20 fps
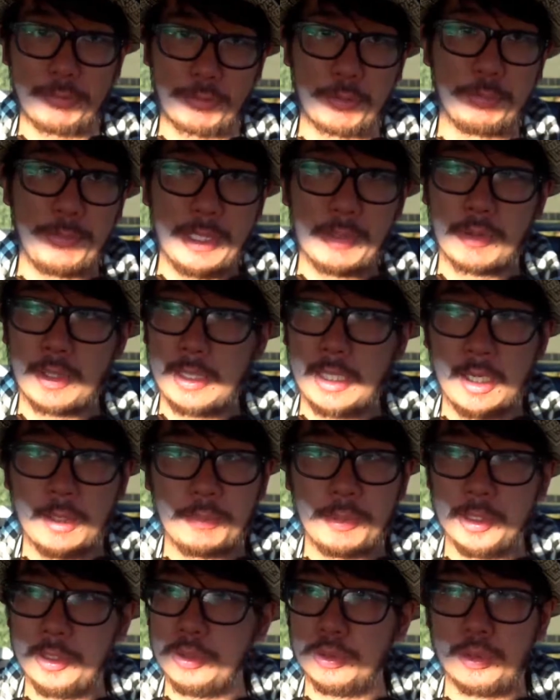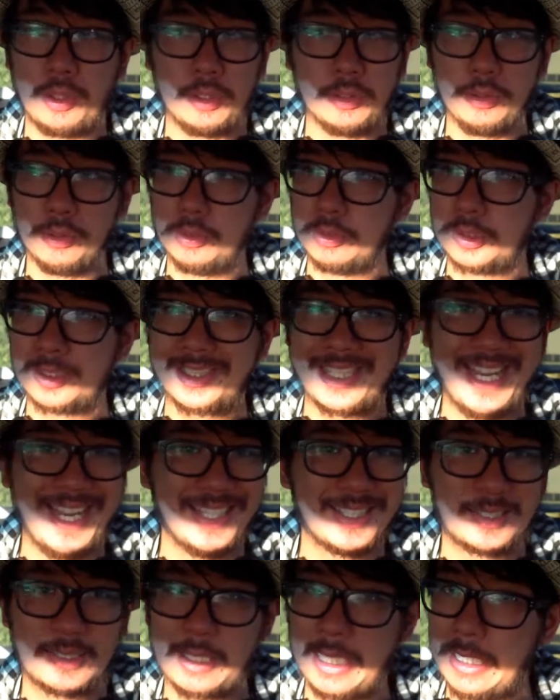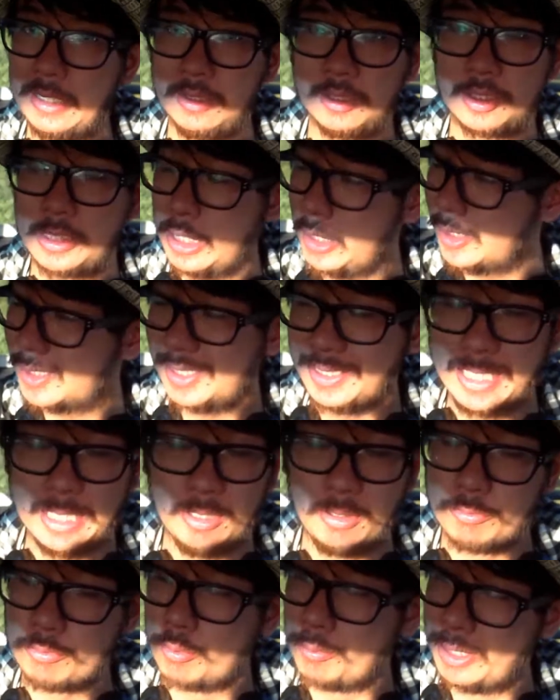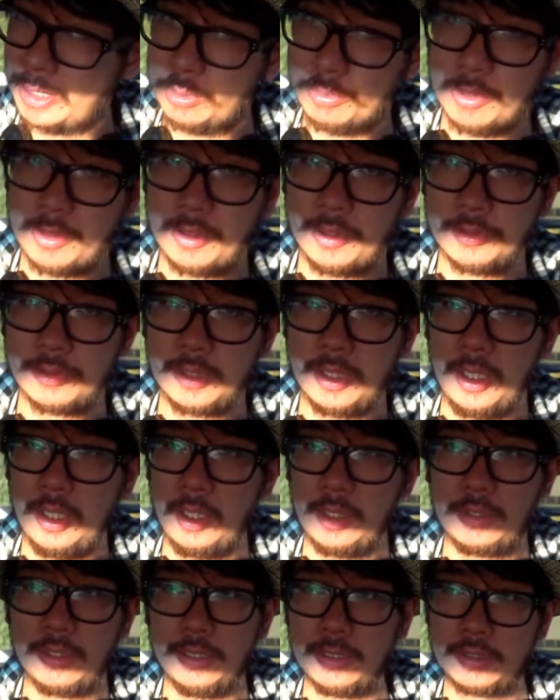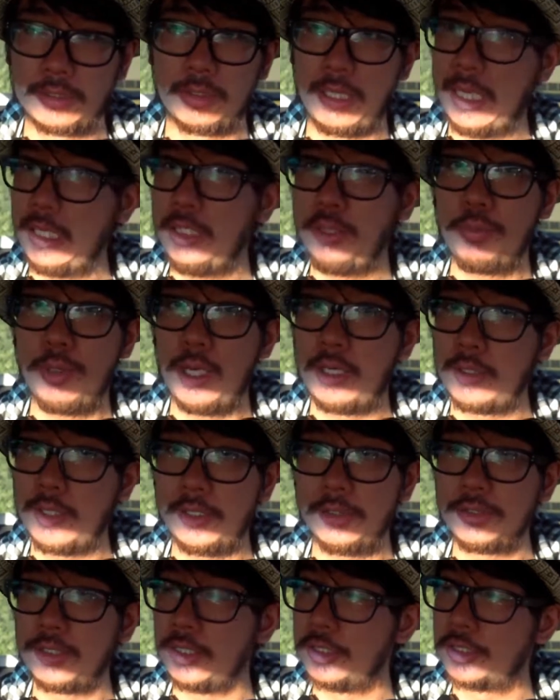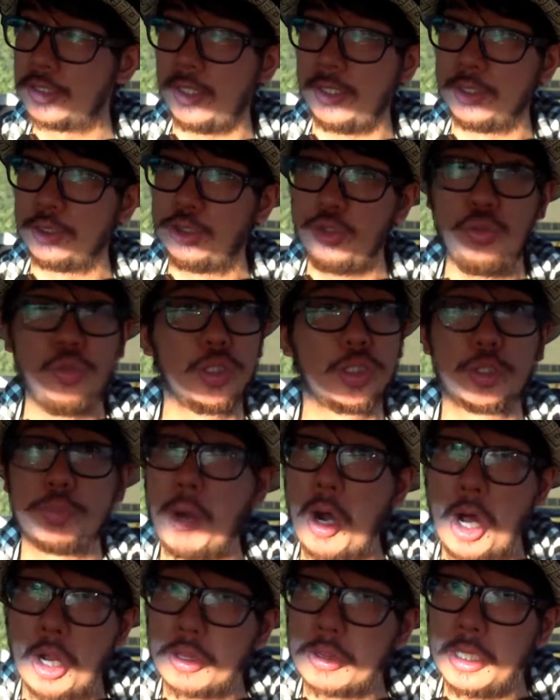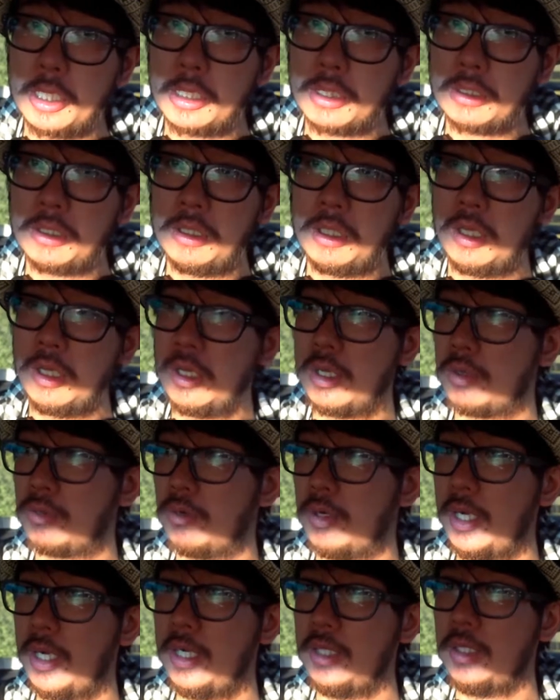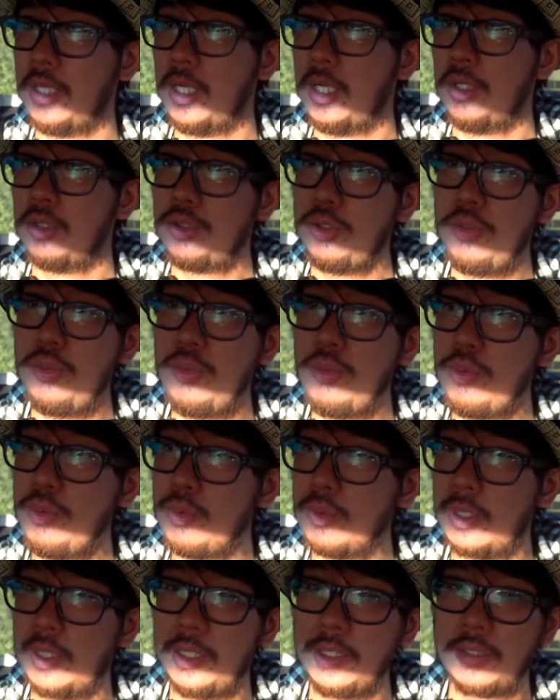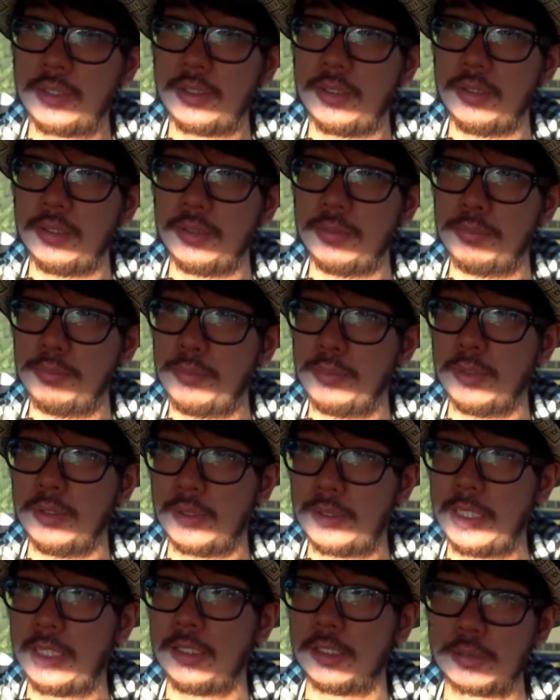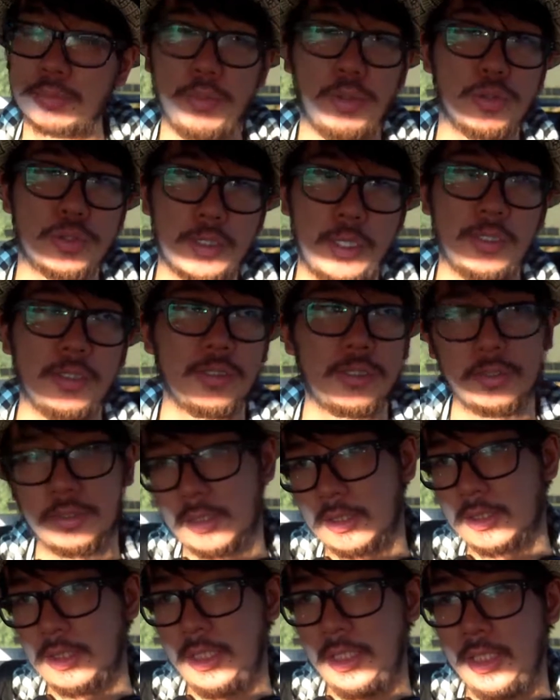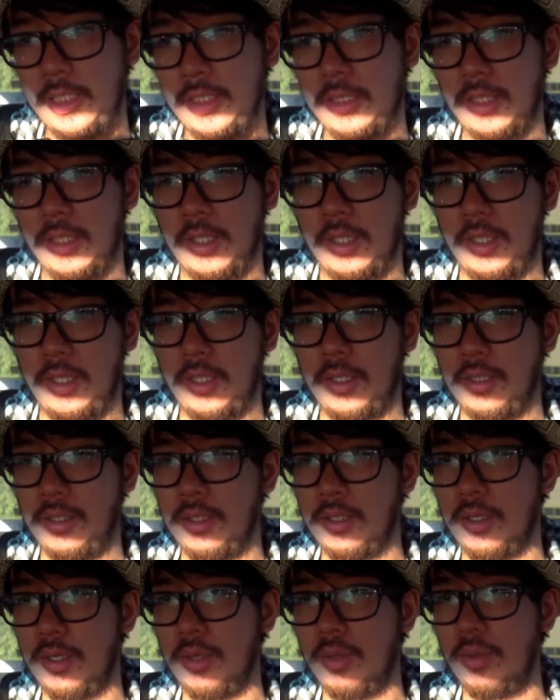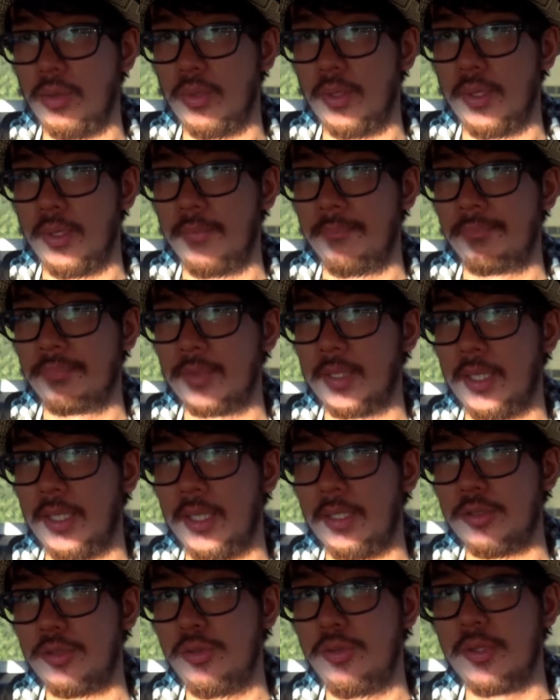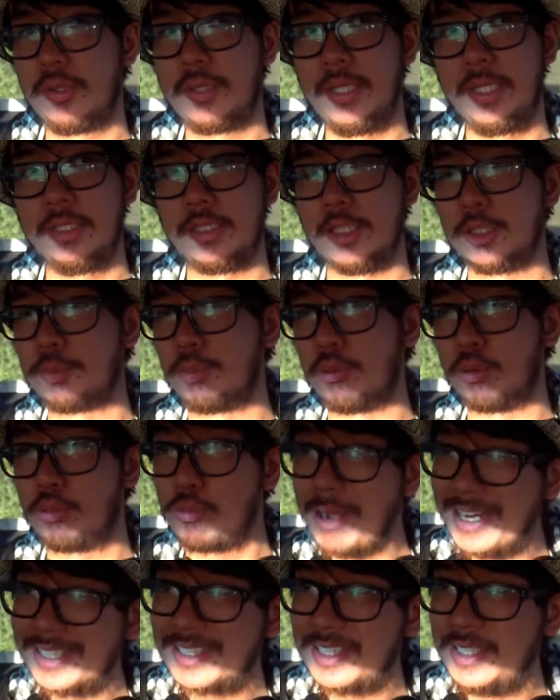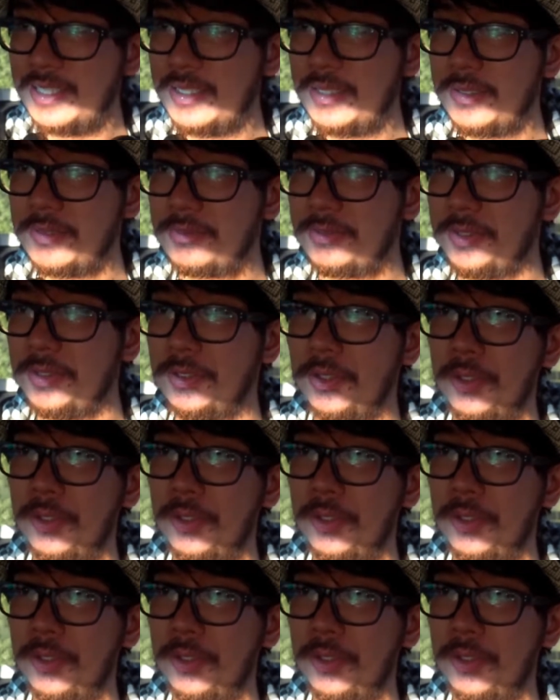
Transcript: it from me right now, but you'll scarcely get it from anywhere else. Because anywhere else, it's like, do the smart thing, right? Do like the thing that's most likely to succeed. You know, do the thing that's progressive. You